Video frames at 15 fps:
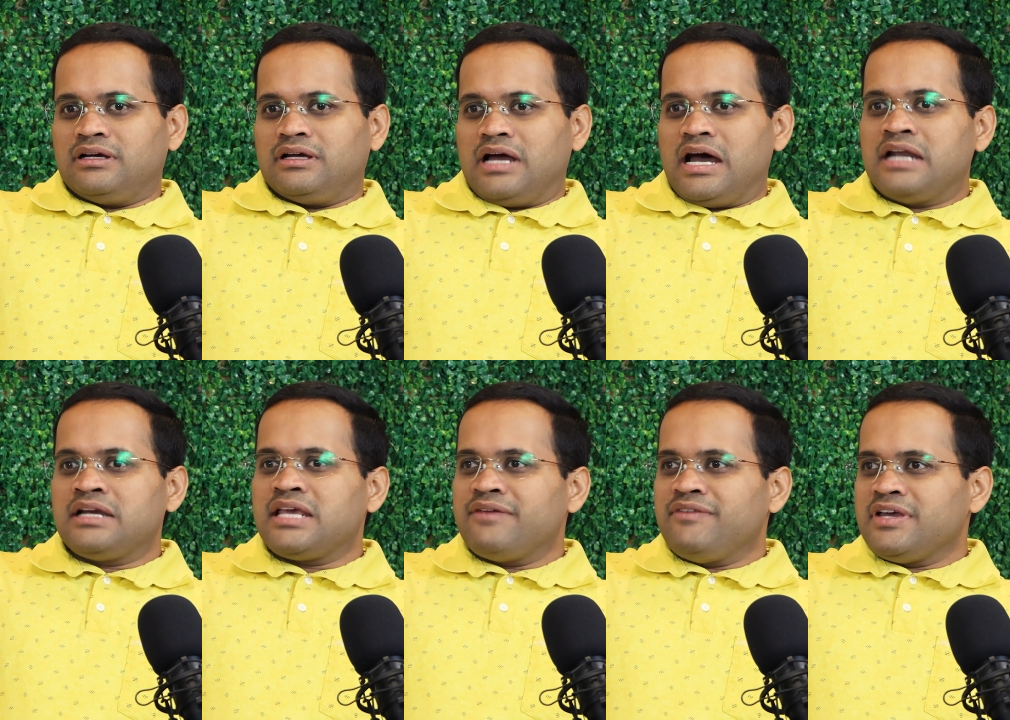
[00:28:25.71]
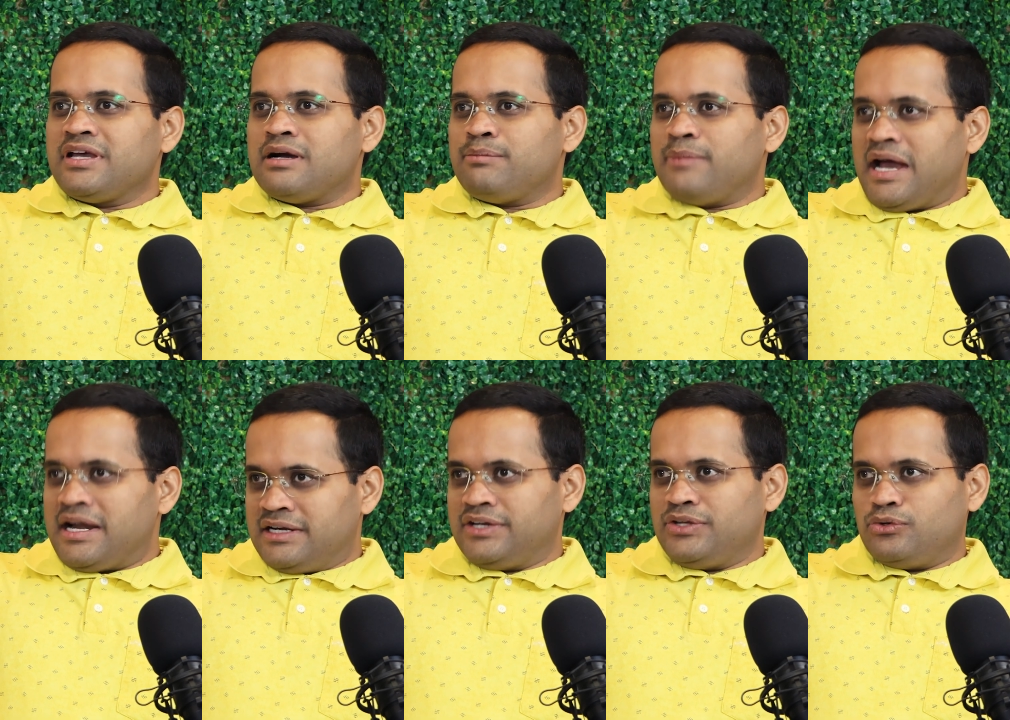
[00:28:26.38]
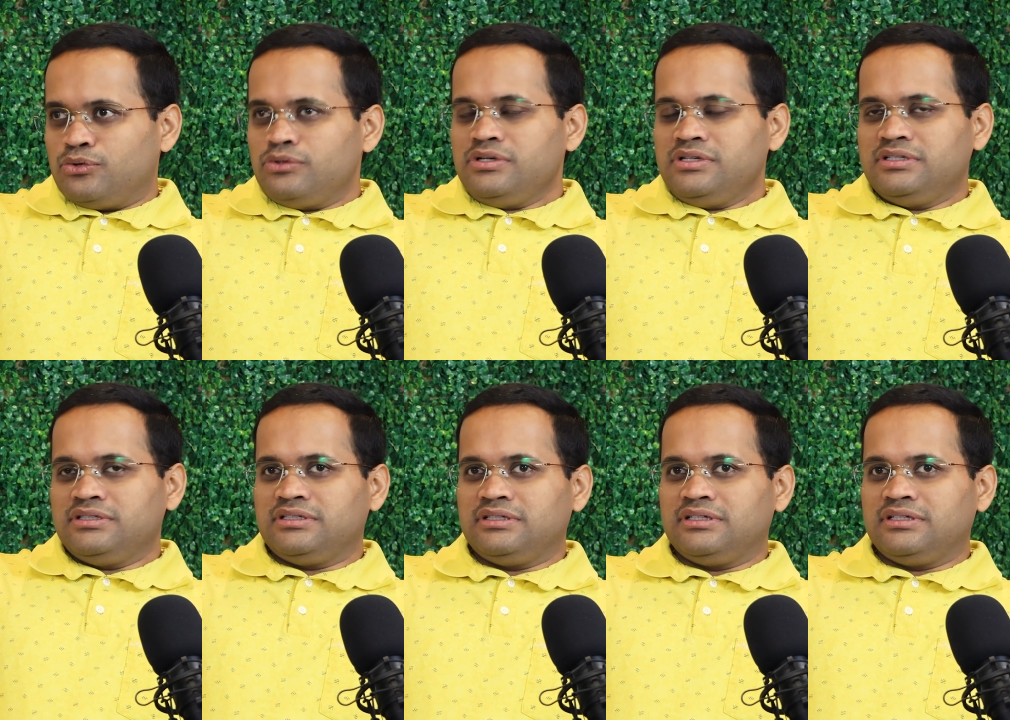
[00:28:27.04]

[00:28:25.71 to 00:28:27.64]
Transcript: ungiving up attitude